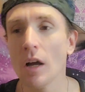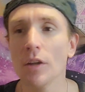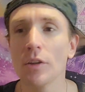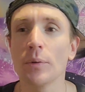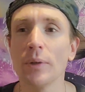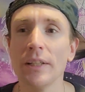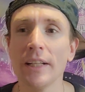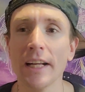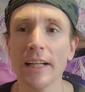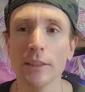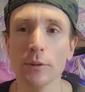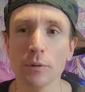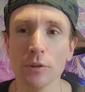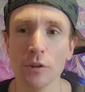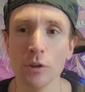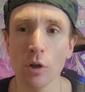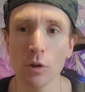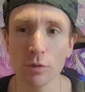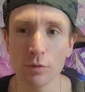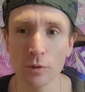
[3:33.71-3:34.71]
3 days with
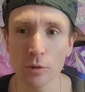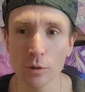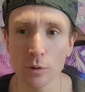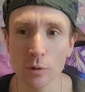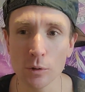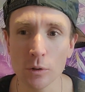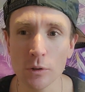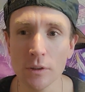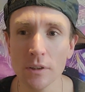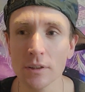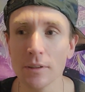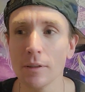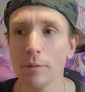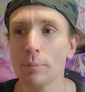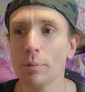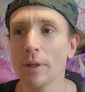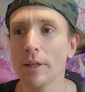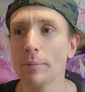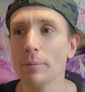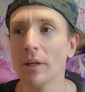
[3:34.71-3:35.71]
no food,
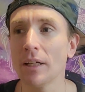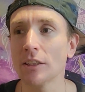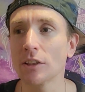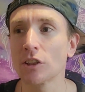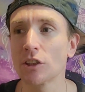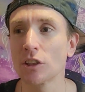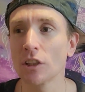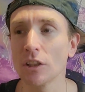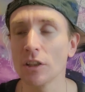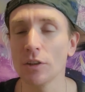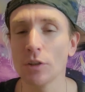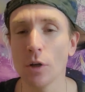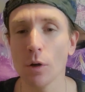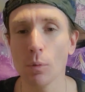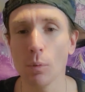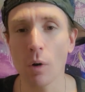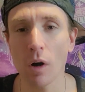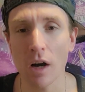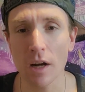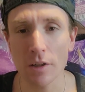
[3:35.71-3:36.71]
pretty much no
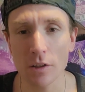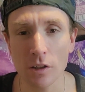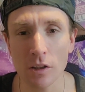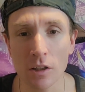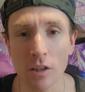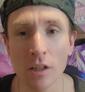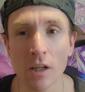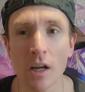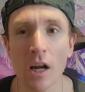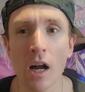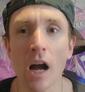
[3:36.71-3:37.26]
water,